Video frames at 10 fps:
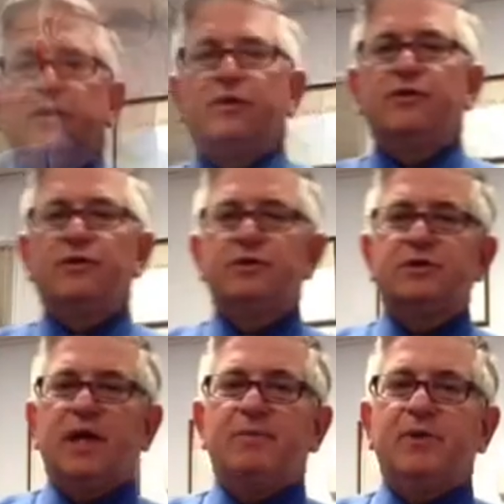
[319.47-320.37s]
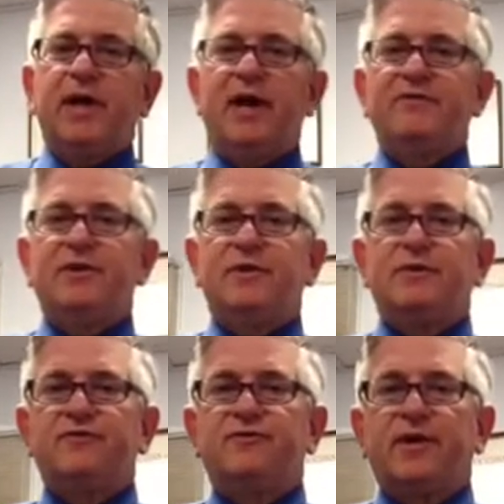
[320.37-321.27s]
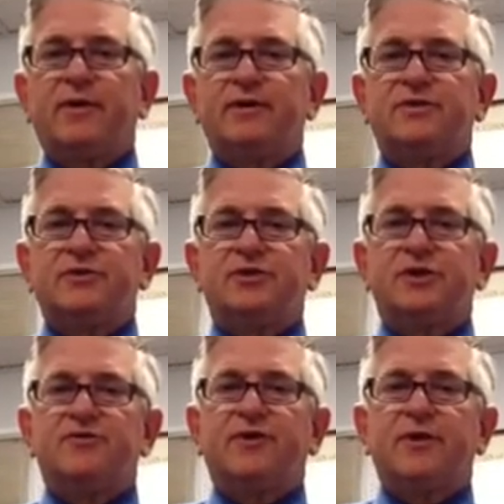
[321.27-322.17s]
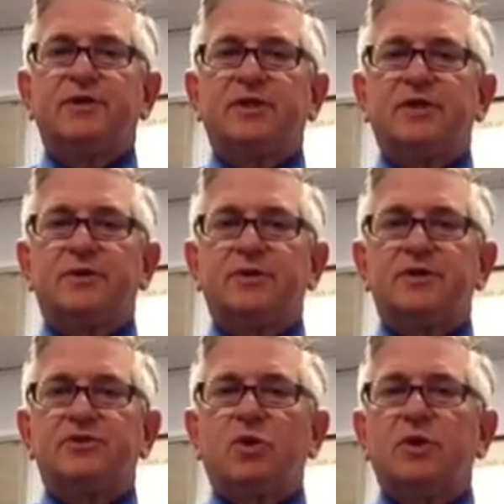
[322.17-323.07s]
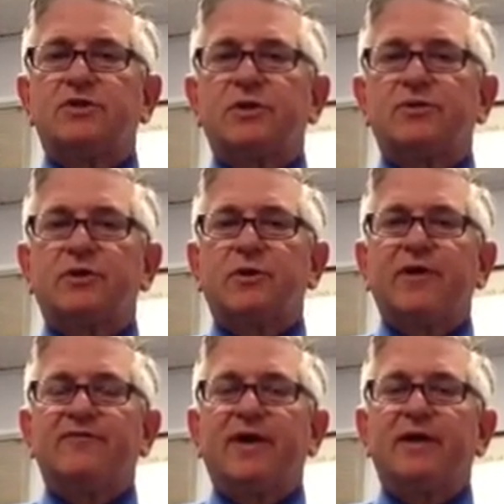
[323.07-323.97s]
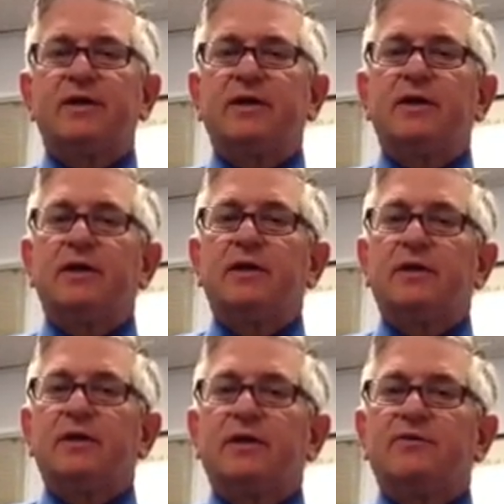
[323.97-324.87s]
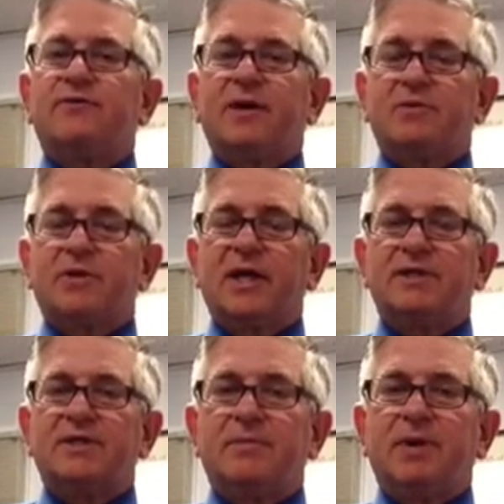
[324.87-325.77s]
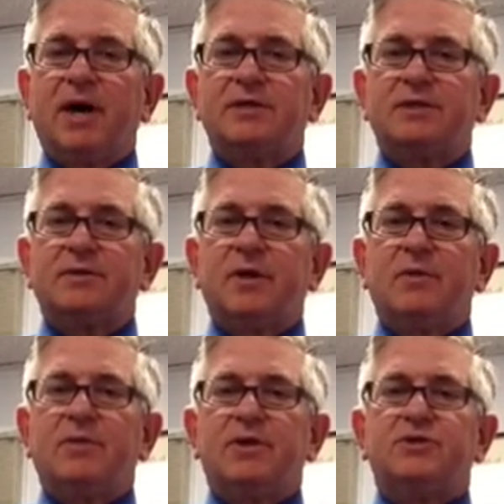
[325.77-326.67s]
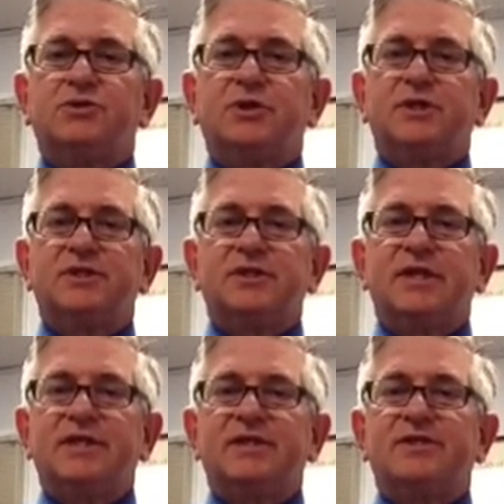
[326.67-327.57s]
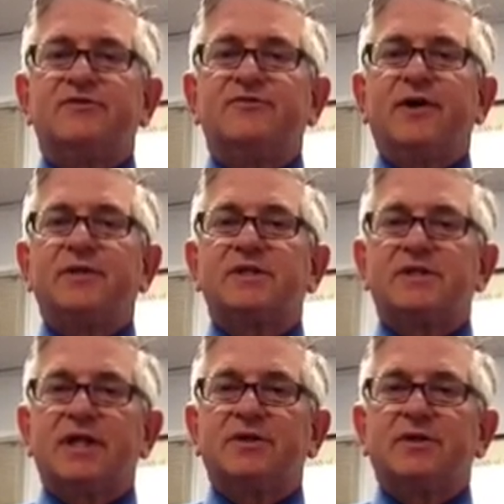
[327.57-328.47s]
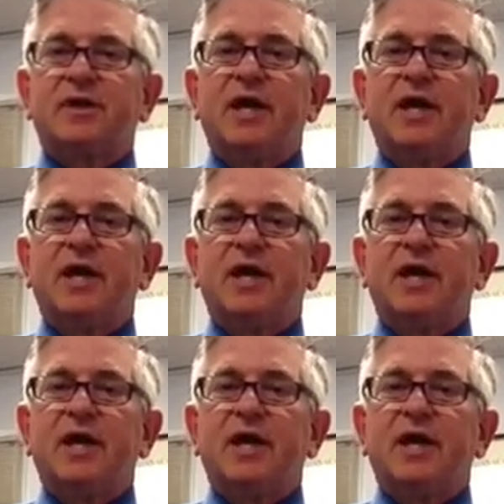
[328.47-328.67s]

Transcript: The third type we have here is as you see, is very slender. It is also the graphite fiberglass composite, but as you can see, this is very slender.